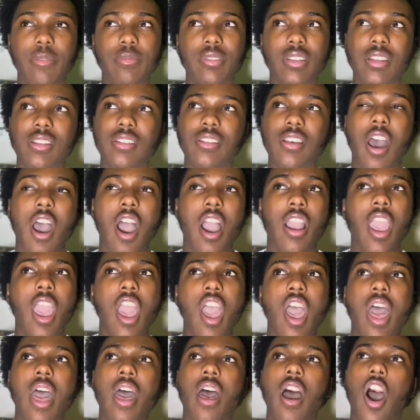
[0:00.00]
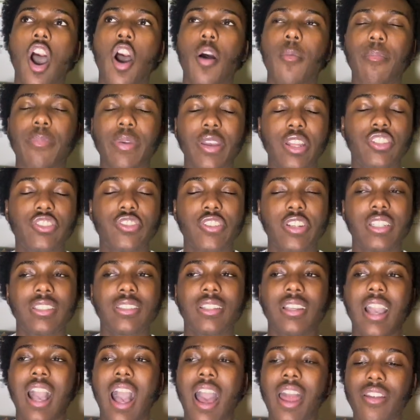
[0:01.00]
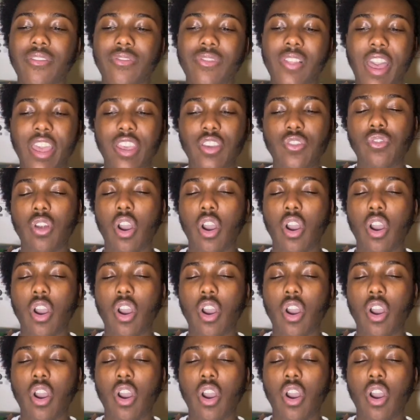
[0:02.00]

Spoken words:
TikTok, Pinterest, and kind of like,